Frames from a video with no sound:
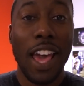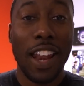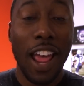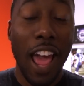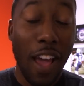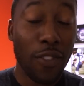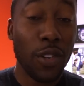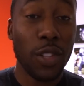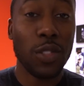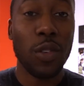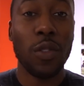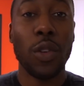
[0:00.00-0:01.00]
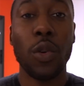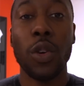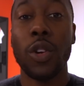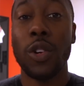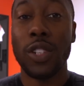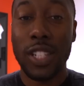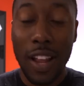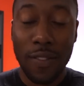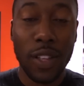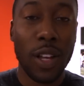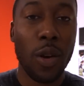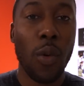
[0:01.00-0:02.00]
And after this review, you're
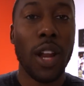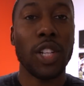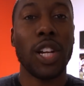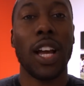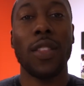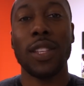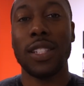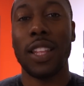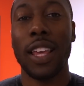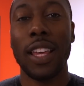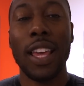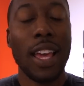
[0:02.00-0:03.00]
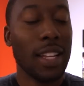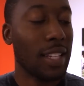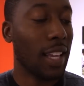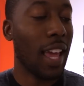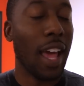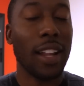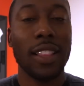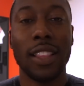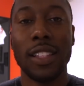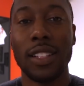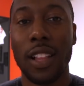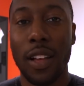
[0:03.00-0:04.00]
definitely going to want to check out this link to get
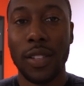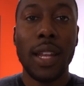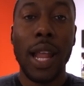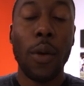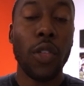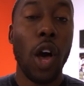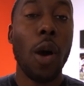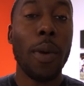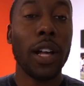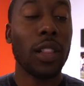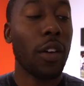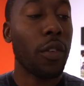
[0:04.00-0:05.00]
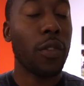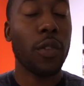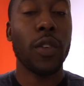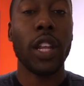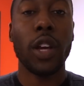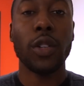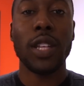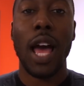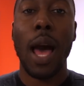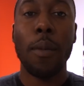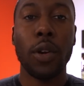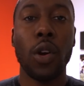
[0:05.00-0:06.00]
these gloves. Now, with all my glove review videos,
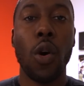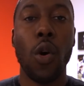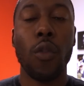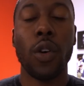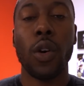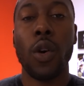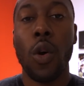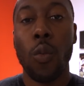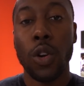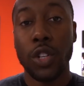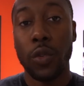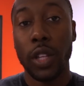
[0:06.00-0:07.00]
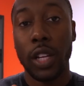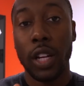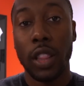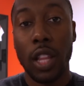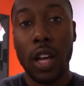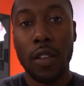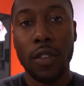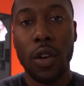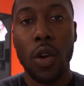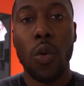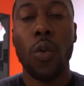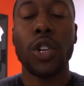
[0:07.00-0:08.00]
I'm going to go over what you're really going to love,
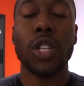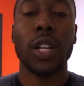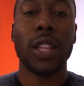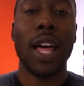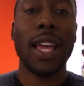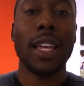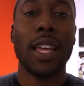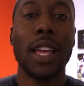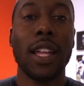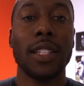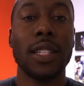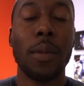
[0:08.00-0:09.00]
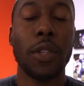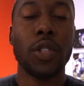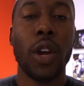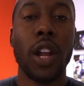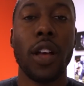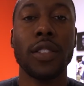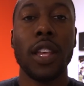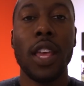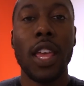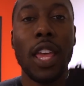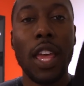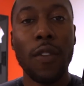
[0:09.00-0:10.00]
what you're going to like, and some of the trade-offs
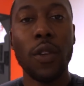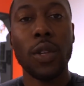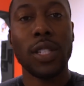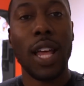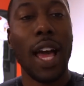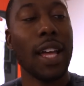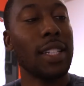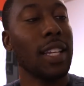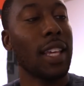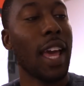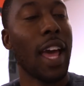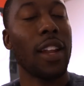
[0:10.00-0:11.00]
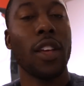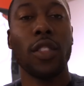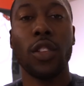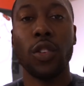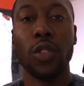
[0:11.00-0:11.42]
if you decide to get the